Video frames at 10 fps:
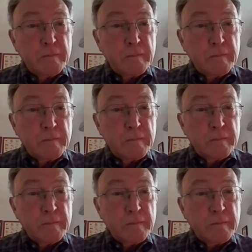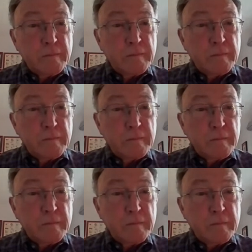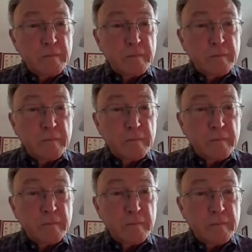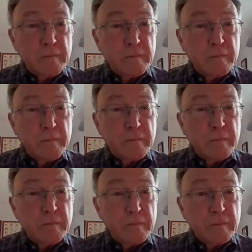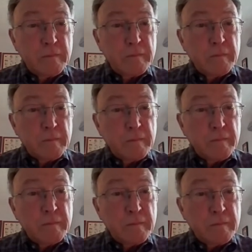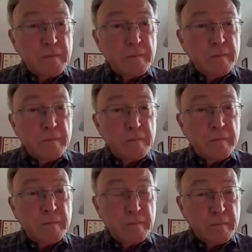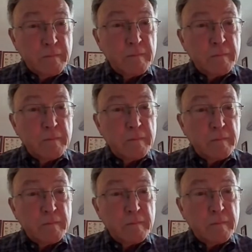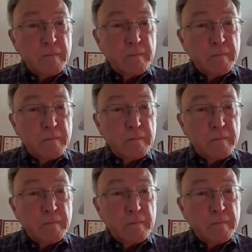[no speech]